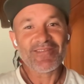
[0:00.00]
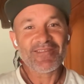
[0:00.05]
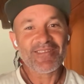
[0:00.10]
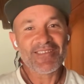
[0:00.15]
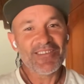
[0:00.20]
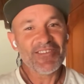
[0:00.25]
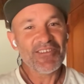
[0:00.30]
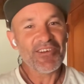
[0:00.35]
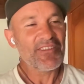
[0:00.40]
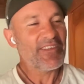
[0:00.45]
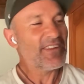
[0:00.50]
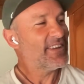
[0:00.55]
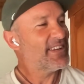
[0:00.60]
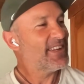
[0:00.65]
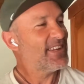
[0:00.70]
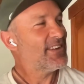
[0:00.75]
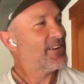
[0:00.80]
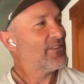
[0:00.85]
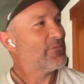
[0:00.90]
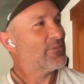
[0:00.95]
not that
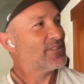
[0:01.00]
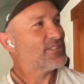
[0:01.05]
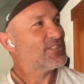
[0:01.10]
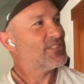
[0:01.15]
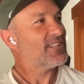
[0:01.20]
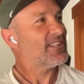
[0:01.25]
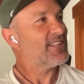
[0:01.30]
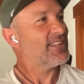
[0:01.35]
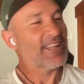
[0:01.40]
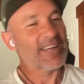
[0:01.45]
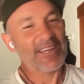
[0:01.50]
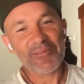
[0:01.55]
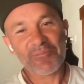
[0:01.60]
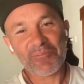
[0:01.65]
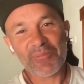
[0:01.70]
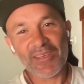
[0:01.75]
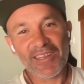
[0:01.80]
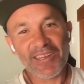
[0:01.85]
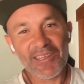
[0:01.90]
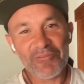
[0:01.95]
Nino will chill
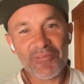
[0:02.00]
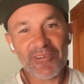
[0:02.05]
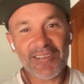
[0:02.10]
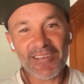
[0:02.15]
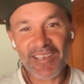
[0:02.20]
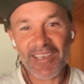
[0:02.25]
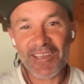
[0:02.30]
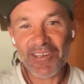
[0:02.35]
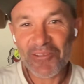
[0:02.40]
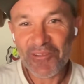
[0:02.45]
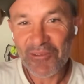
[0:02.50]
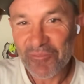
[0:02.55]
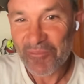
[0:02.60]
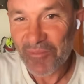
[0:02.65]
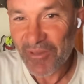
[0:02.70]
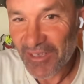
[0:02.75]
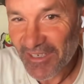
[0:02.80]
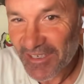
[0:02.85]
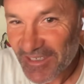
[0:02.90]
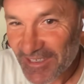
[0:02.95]
like PD will and get on the
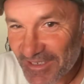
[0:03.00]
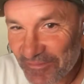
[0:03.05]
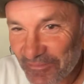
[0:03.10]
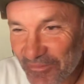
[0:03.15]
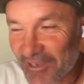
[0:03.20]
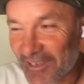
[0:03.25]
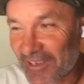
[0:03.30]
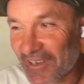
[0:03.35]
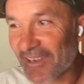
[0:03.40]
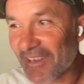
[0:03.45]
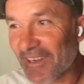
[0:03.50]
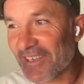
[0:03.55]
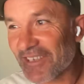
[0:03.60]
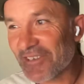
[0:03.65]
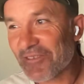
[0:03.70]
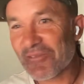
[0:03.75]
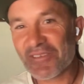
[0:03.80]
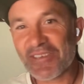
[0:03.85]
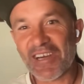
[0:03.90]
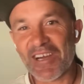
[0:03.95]
beers, but in
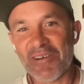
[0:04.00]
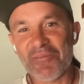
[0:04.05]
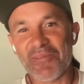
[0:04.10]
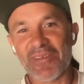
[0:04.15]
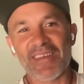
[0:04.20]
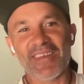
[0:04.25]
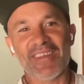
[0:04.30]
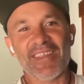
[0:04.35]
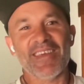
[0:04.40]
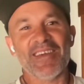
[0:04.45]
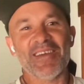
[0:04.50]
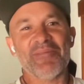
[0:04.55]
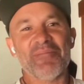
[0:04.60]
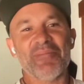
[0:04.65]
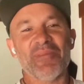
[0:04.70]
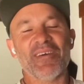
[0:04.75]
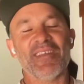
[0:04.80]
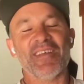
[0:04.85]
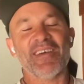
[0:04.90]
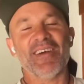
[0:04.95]
his retirement year.
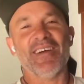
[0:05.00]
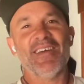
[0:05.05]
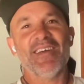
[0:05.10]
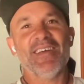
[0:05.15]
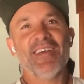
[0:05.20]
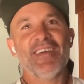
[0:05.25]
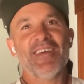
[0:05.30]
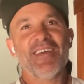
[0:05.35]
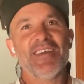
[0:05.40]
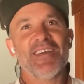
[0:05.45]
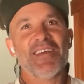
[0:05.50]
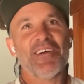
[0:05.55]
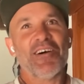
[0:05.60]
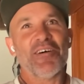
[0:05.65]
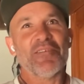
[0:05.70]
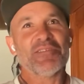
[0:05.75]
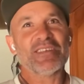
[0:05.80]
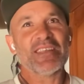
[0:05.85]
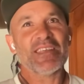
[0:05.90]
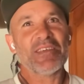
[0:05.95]
But
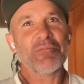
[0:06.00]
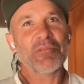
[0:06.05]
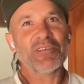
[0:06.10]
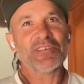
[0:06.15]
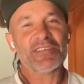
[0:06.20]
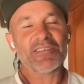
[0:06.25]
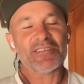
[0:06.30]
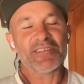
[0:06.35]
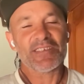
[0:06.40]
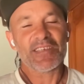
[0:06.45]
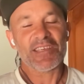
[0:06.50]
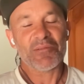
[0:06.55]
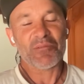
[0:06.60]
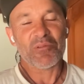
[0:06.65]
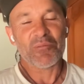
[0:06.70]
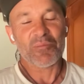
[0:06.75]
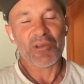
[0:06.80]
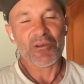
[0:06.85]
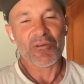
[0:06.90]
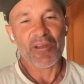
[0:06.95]
obviously, he will still see him
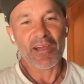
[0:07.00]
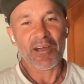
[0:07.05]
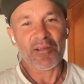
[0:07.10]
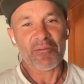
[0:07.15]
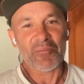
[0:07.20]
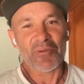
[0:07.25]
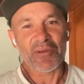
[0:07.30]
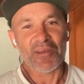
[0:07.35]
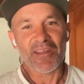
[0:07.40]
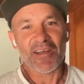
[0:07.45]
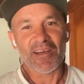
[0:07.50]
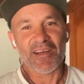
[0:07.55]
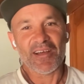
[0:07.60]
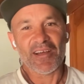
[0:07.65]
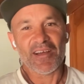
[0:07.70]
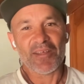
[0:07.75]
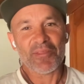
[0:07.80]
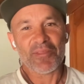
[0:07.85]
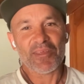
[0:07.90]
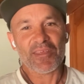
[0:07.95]
and be around. But
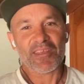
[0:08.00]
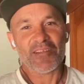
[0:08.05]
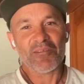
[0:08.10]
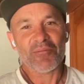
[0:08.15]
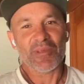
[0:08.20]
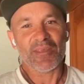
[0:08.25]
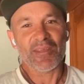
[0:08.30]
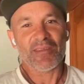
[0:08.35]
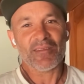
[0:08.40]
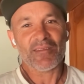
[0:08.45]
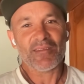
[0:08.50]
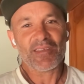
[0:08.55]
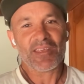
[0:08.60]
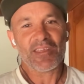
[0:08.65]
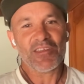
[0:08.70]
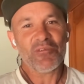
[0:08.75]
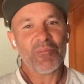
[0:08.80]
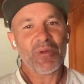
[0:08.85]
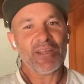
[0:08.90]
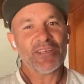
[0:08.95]
I think he'll be.
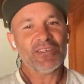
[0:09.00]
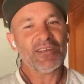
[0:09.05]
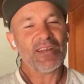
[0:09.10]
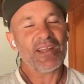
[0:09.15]
Can you imagine